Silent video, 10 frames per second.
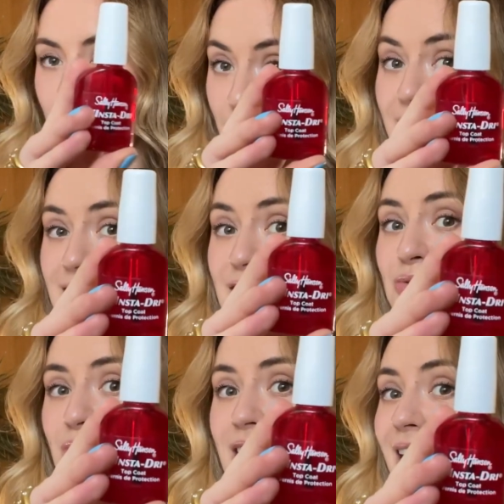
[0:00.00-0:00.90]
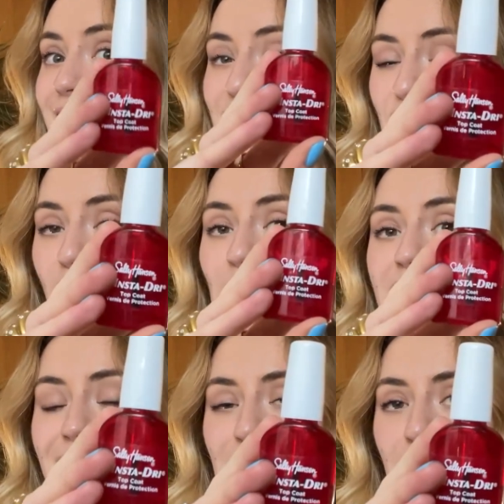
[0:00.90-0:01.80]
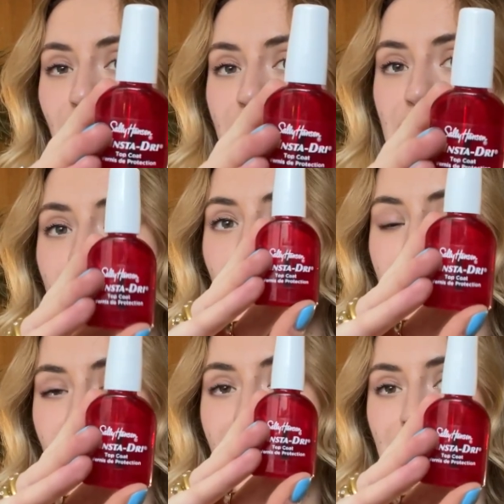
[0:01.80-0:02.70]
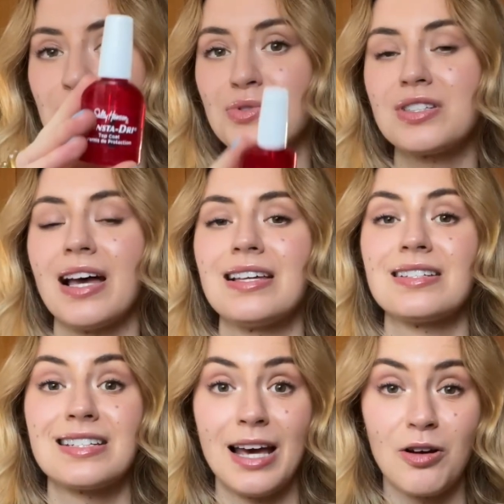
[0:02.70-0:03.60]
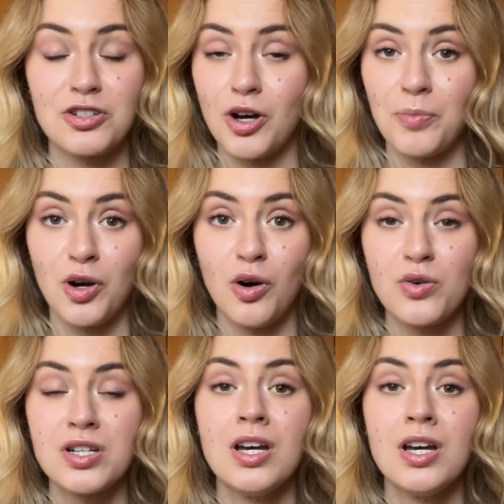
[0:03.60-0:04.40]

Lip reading: this is really like the normal nail polish which I use as a top coat